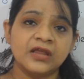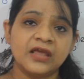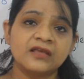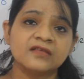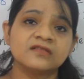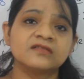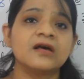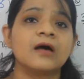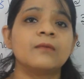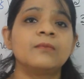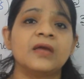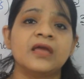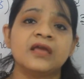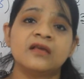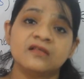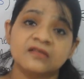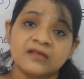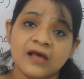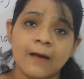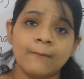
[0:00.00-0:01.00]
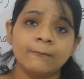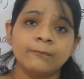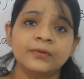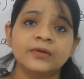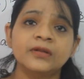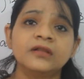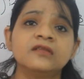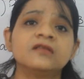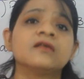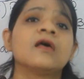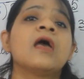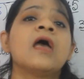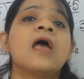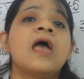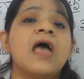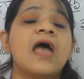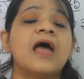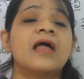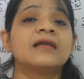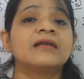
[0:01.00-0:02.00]
take some examples
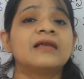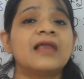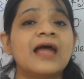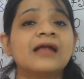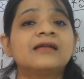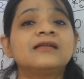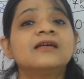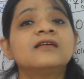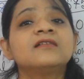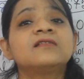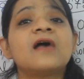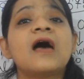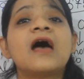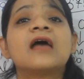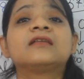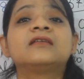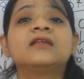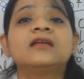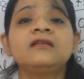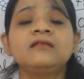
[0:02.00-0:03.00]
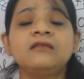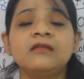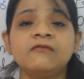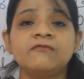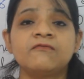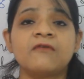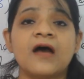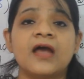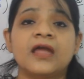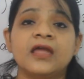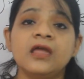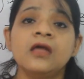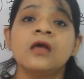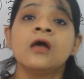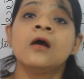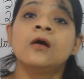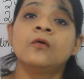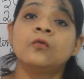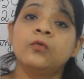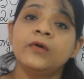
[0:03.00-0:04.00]
and let us identify
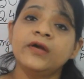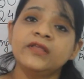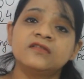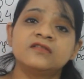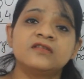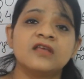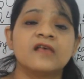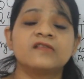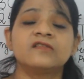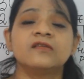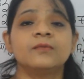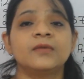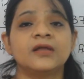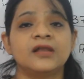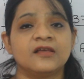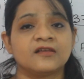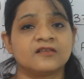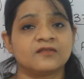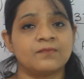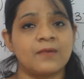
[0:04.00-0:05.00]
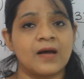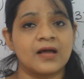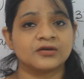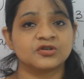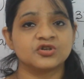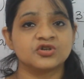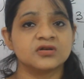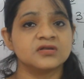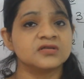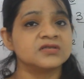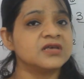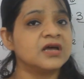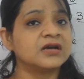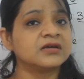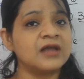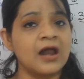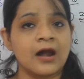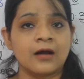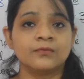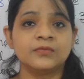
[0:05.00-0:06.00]
which decimal expansions
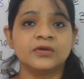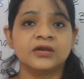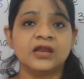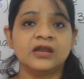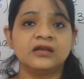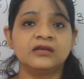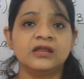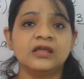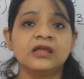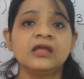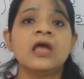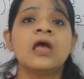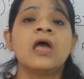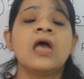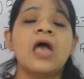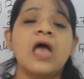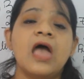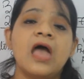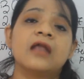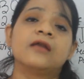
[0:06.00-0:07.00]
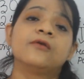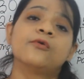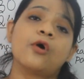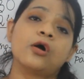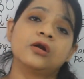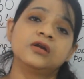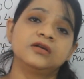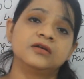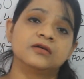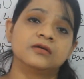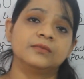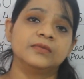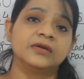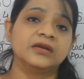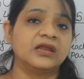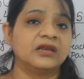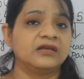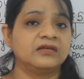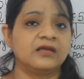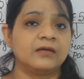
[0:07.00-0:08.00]
are terminating and
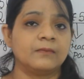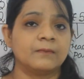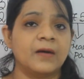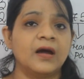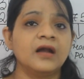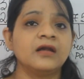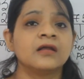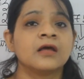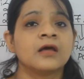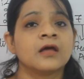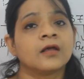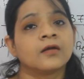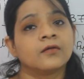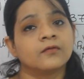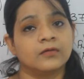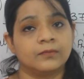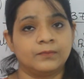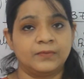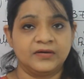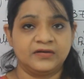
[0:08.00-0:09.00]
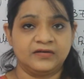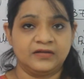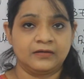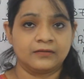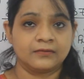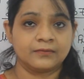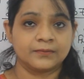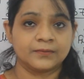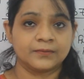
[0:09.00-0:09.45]
non-terminating but repeating.